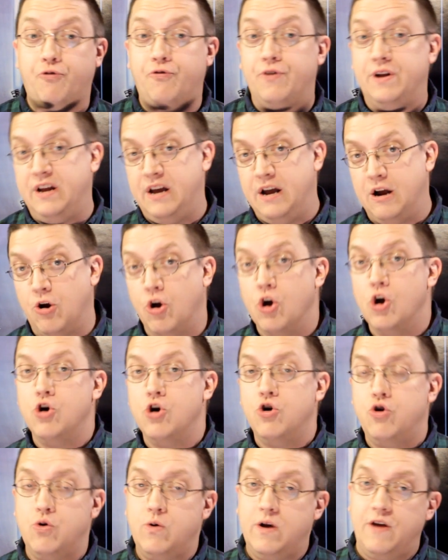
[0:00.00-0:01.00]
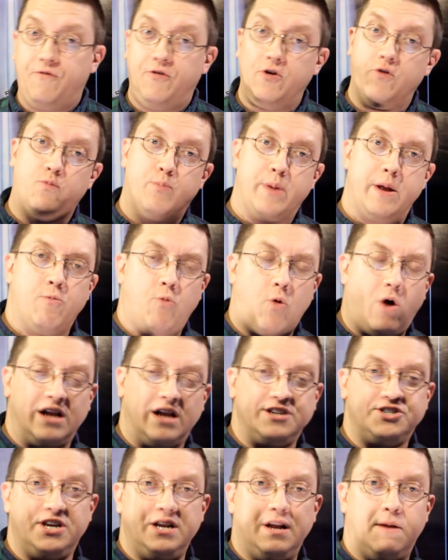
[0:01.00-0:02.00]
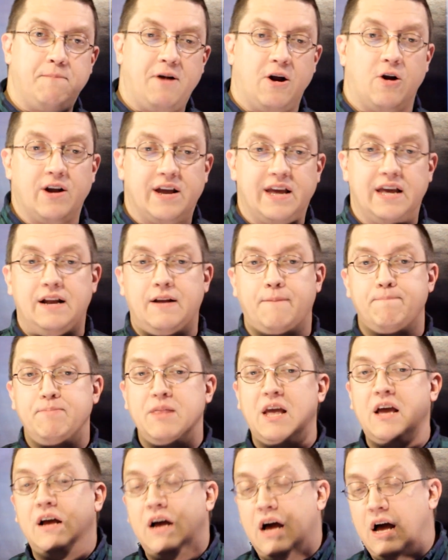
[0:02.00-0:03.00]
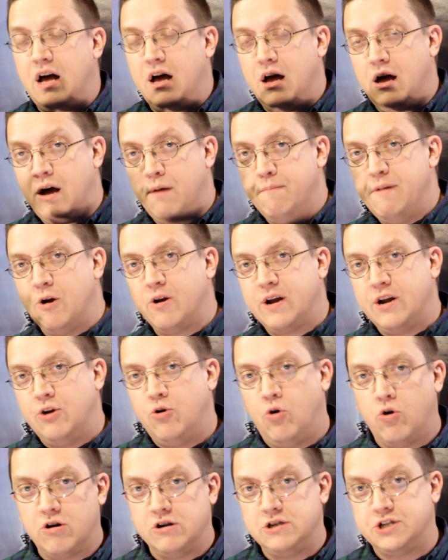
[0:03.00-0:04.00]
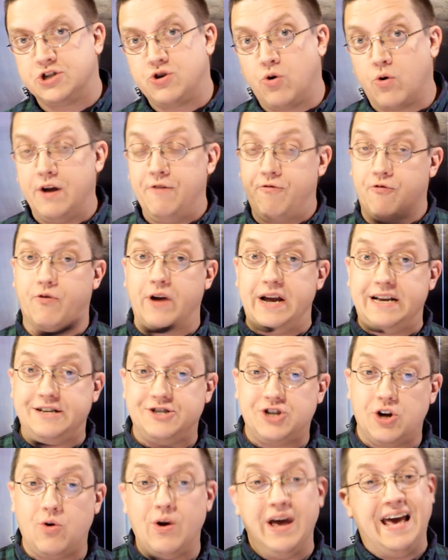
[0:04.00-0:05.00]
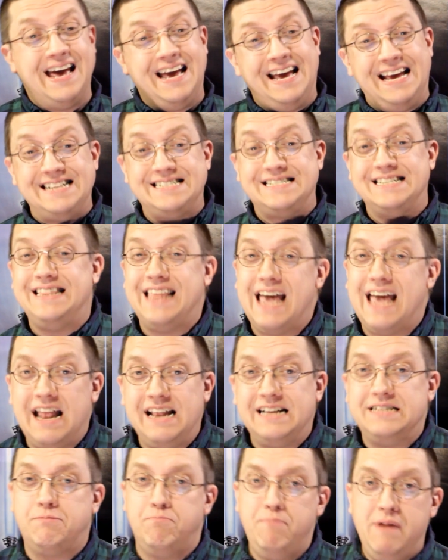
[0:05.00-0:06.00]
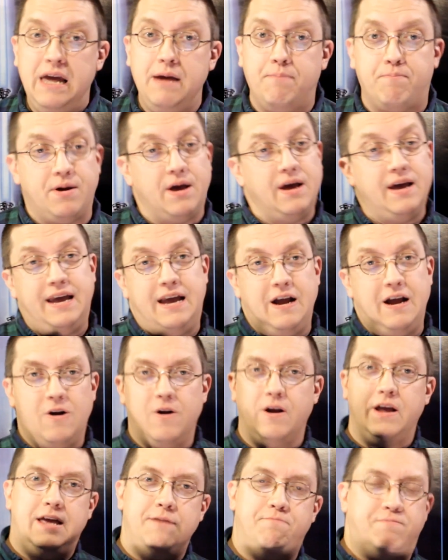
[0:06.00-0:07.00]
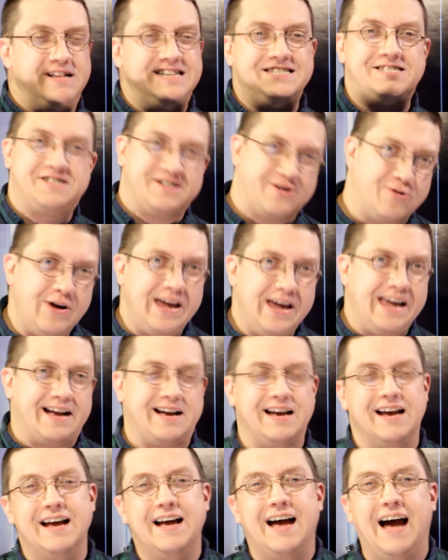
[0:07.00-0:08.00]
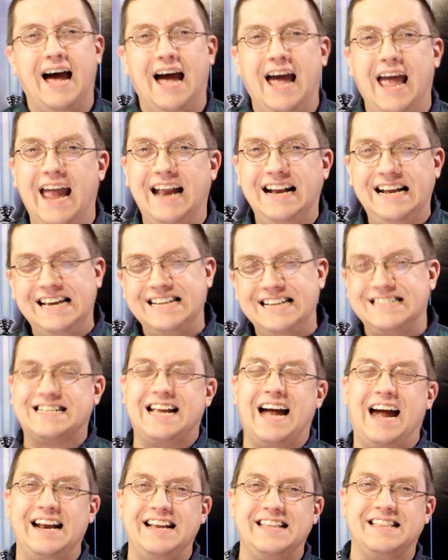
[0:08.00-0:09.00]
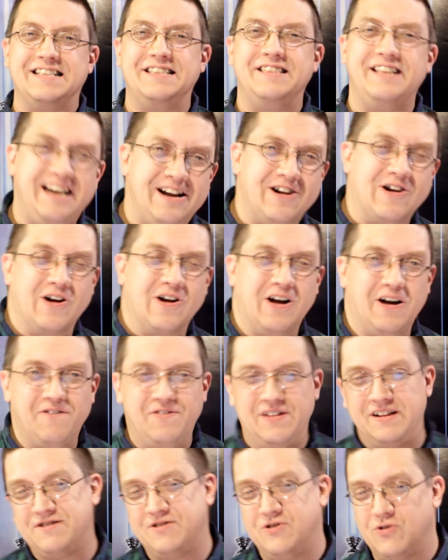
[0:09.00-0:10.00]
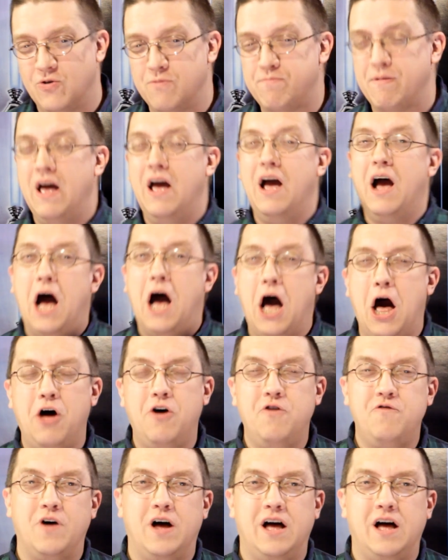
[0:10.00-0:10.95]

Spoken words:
in here, who, if you've been watching American Horror Story Freak Show, he's in that as Meep. Here, he plays Squeak. And he's kind of the leader of this group of